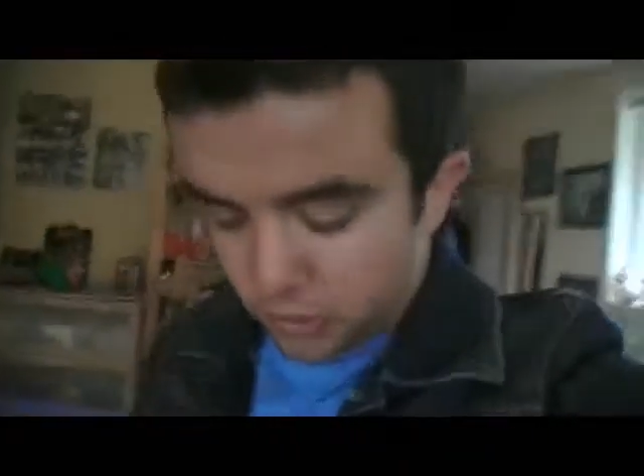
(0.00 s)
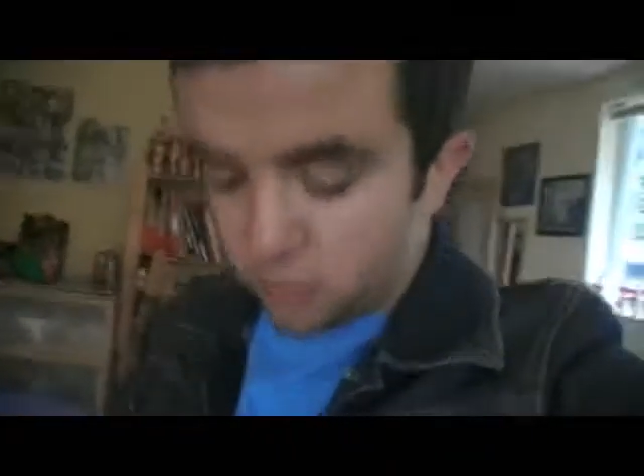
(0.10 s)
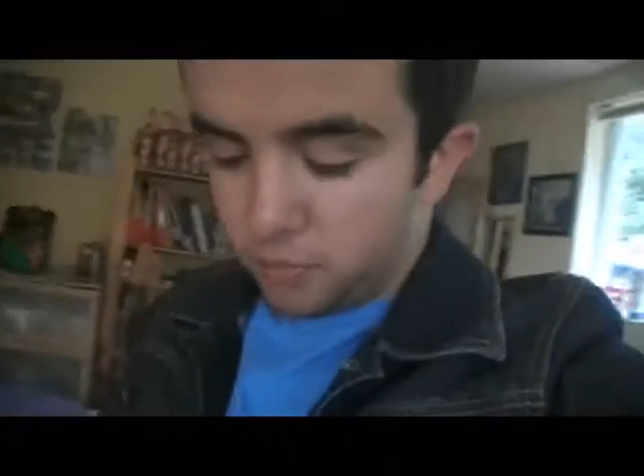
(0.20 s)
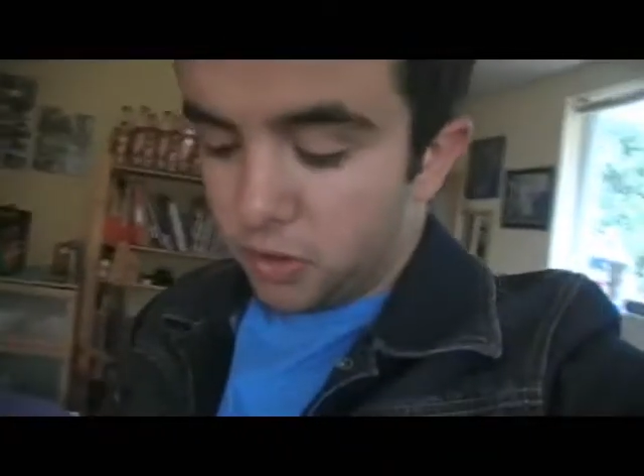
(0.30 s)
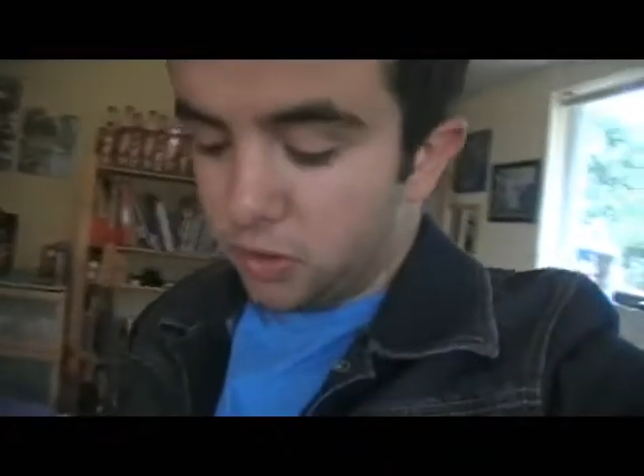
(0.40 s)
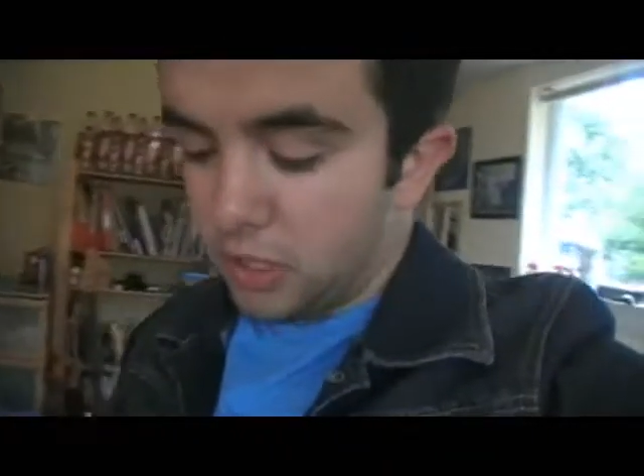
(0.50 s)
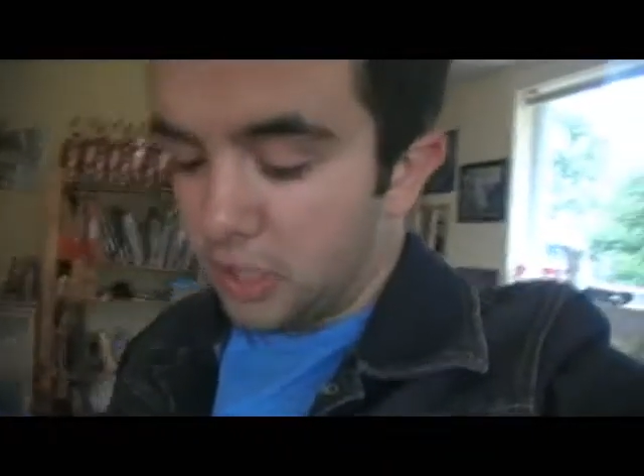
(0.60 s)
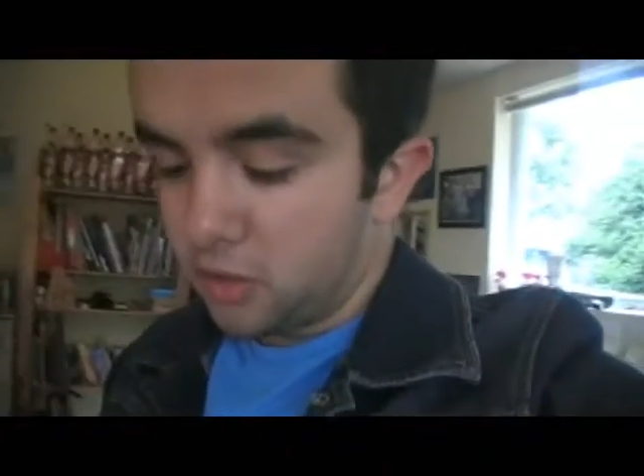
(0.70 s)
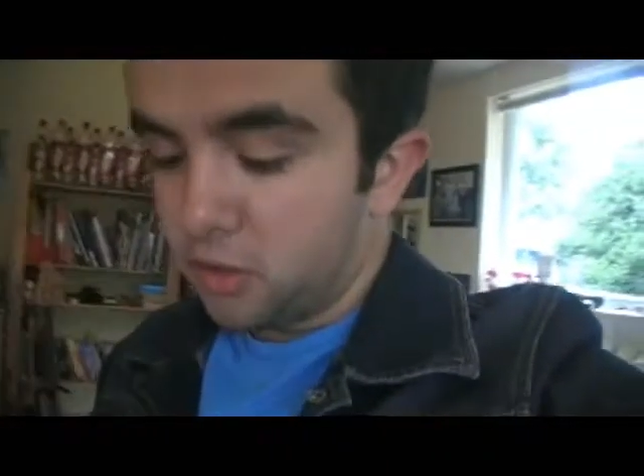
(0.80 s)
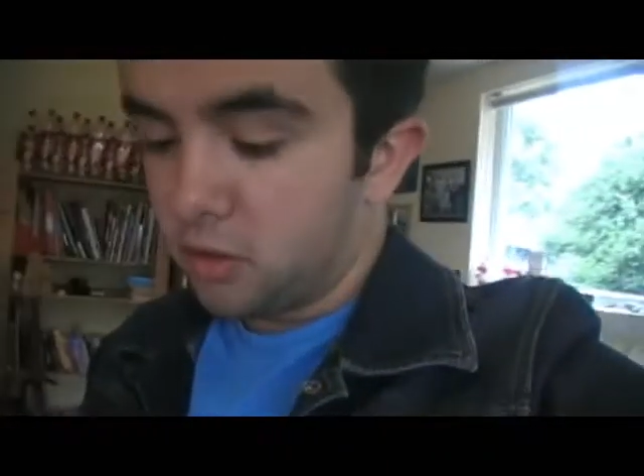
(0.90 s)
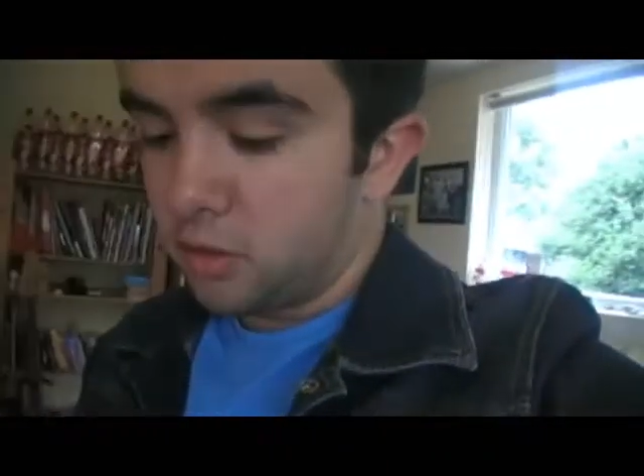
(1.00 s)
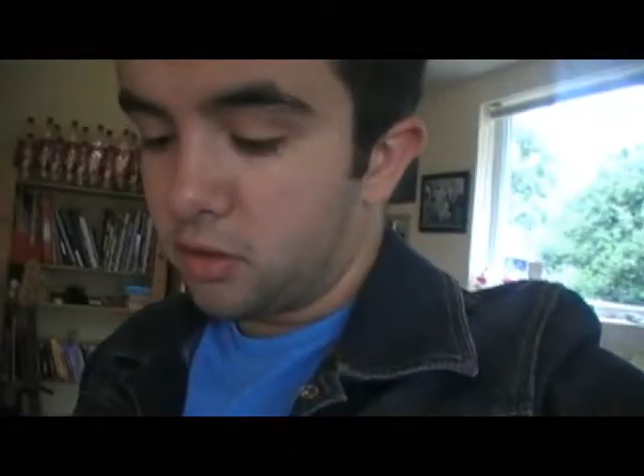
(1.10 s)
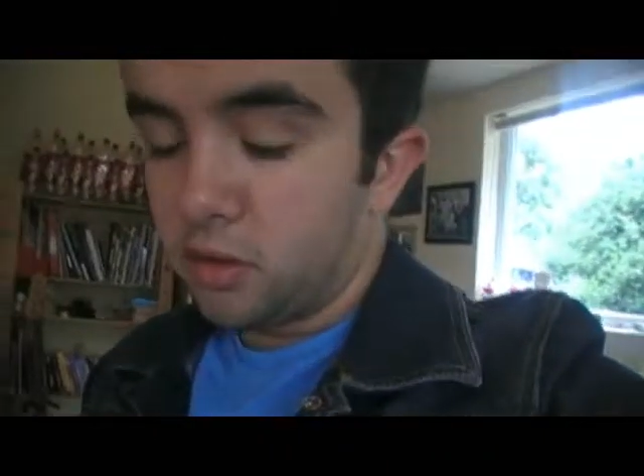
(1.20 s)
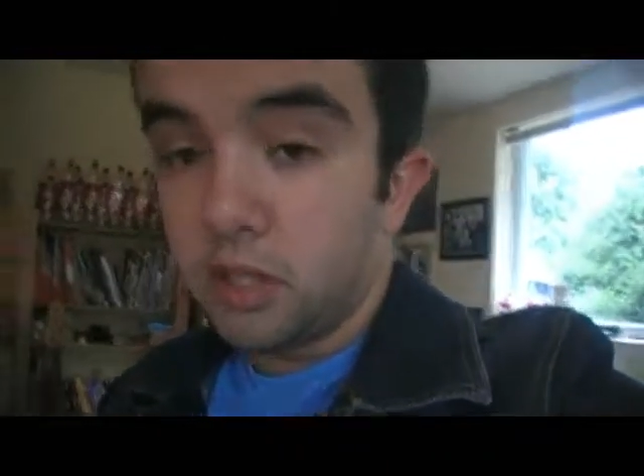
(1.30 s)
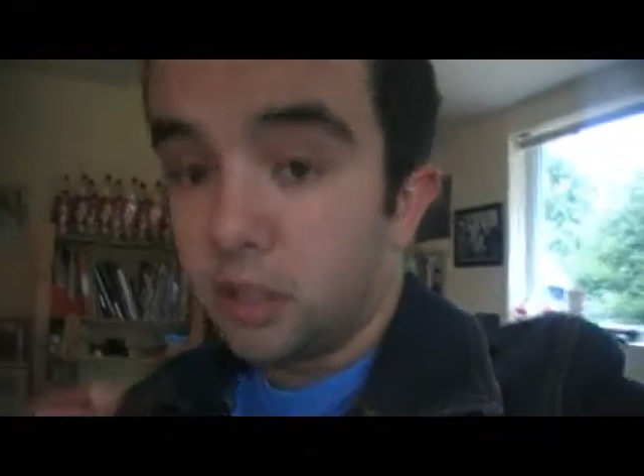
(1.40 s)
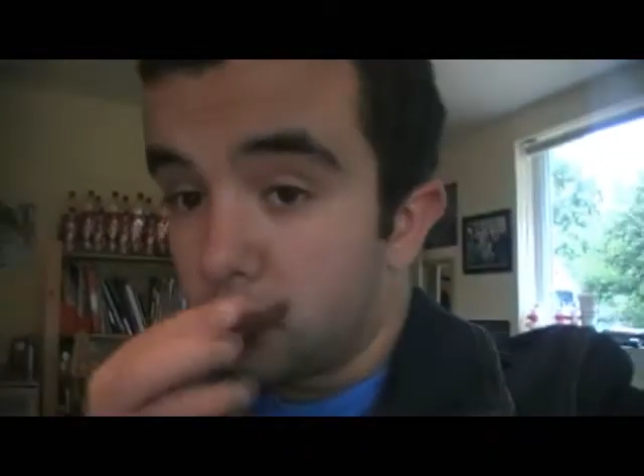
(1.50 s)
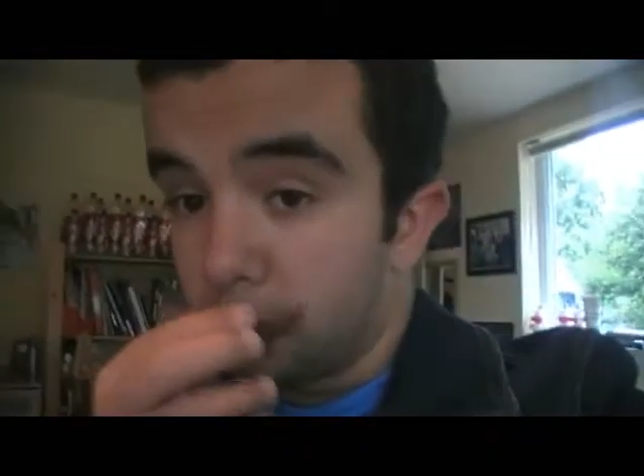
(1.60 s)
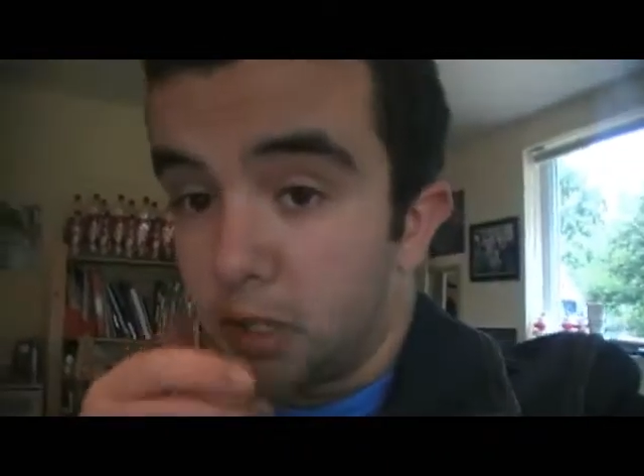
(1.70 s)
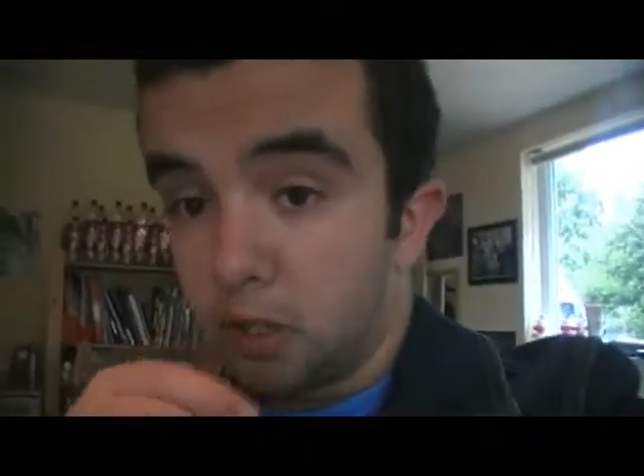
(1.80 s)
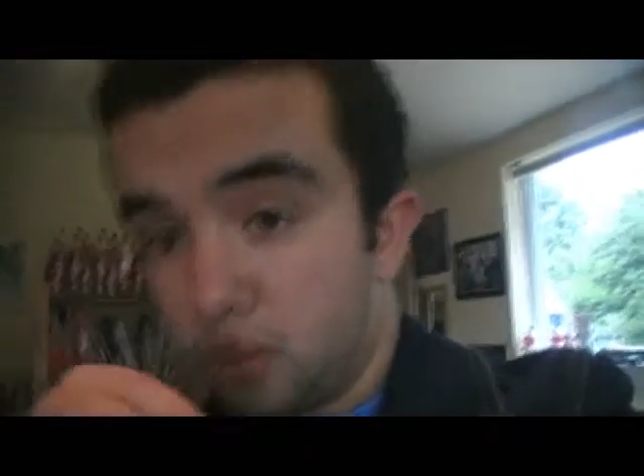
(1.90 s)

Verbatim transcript: it's a mustache that doesn't stick to me